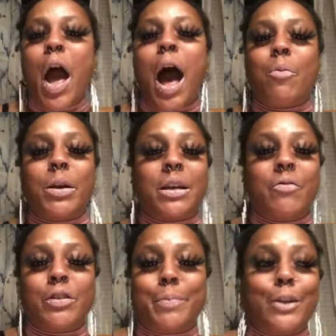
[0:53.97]
I want to give
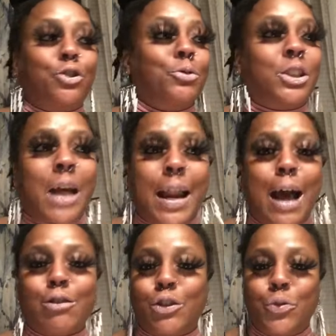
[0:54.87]
a special shout
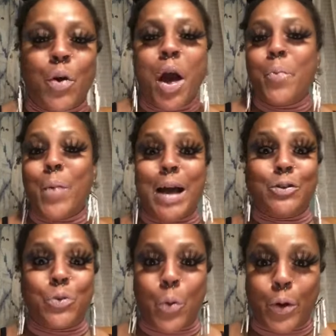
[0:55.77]
out to my
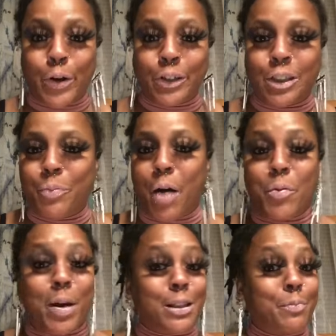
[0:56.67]
daughter. She bought me
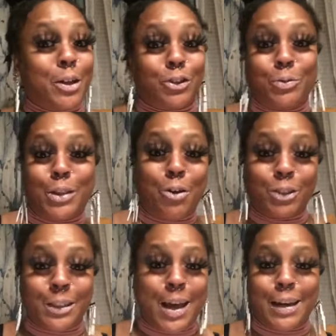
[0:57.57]
my special
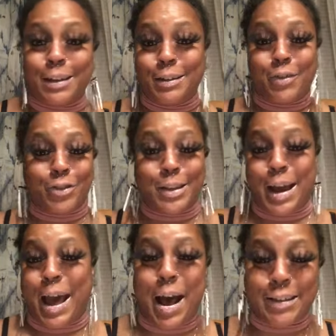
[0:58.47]
lotion, had it delivered to the
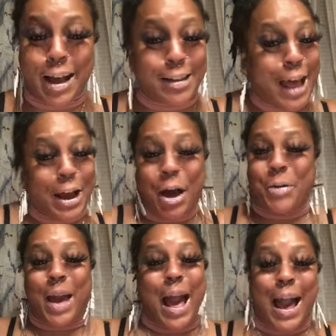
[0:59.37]
house. I was like,
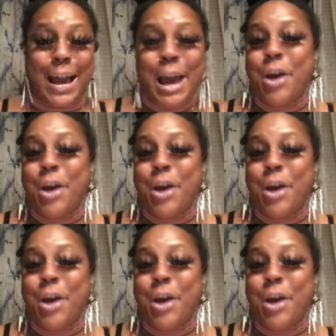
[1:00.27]
okay.